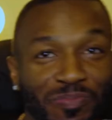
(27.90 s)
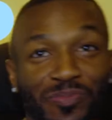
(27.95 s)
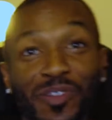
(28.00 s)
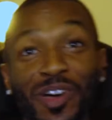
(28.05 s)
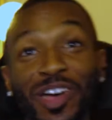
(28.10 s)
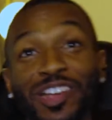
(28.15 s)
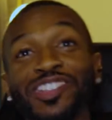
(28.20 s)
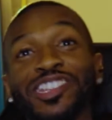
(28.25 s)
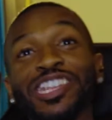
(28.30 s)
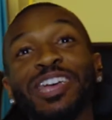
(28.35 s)

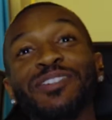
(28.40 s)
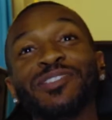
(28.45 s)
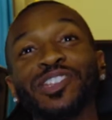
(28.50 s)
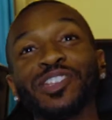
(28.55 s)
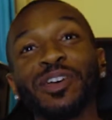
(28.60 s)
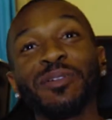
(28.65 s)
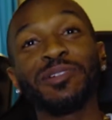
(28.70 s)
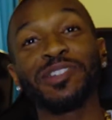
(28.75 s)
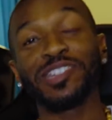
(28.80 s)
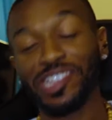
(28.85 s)
Well, I'm saving
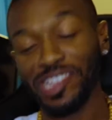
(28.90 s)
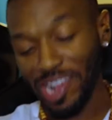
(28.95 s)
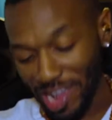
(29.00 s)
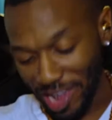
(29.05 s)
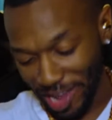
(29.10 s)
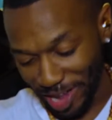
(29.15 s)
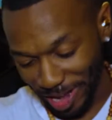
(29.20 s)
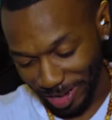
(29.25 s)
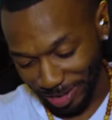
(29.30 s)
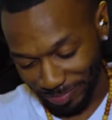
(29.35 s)
so much
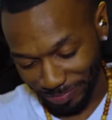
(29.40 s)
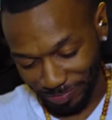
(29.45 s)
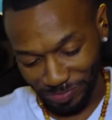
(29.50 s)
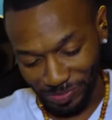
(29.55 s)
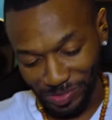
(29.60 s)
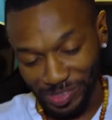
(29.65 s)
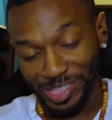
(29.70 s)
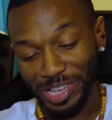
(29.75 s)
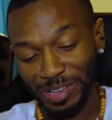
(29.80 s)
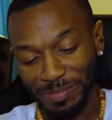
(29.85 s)
time.
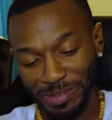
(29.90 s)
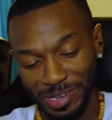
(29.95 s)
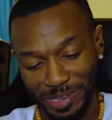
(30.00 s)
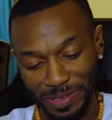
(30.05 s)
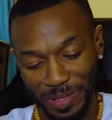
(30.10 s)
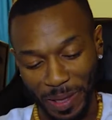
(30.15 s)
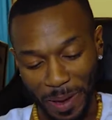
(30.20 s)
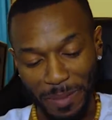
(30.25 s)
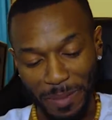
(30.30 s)
Look at me.